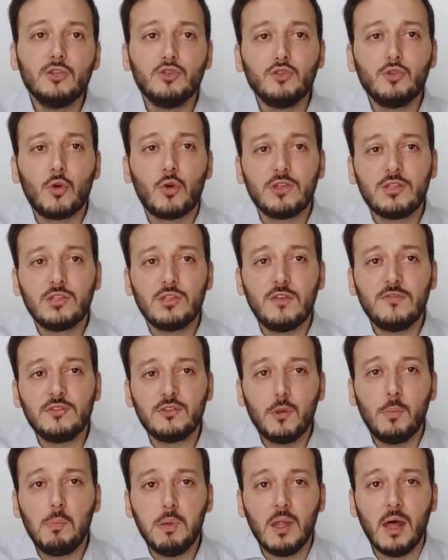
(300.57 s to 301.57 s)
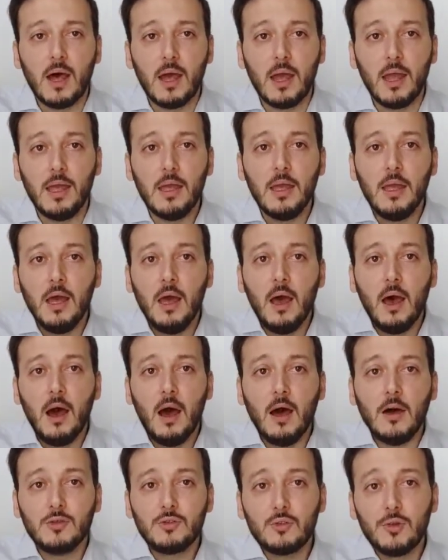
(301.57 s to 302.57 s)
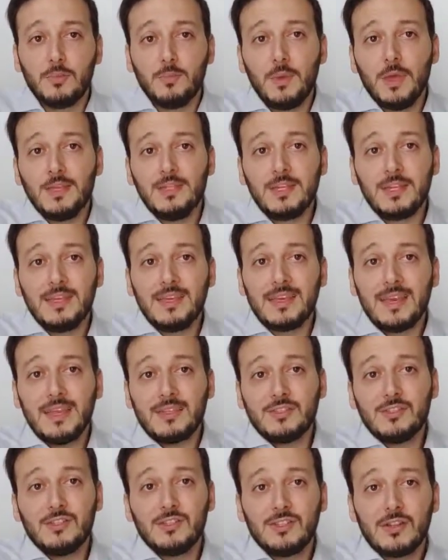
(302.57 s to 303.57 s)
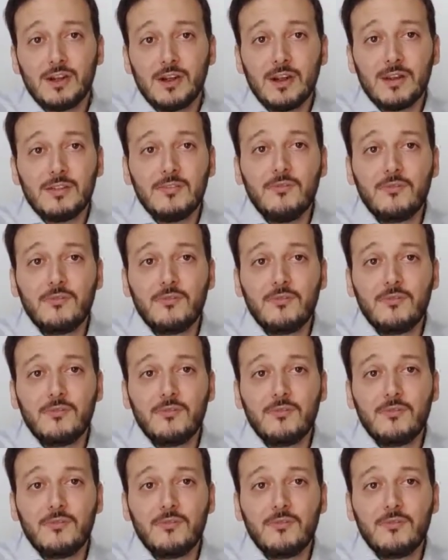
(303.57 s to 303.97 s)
sources of supply. So it basically can start